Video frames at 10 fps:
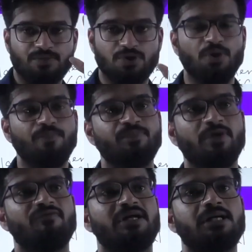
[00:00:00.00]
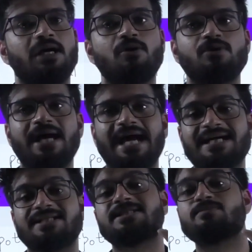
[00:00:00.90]
So when around
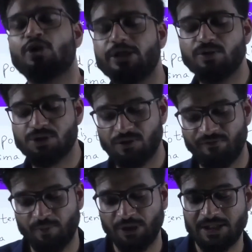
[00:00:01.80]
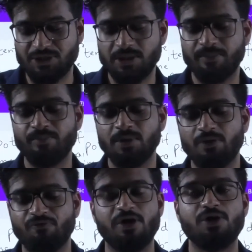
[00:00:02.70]
X molecules of potassium
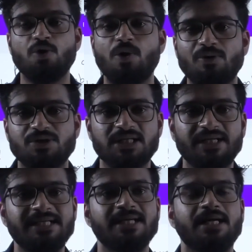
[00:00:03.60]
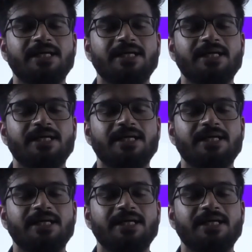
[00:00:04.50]
were to go outside,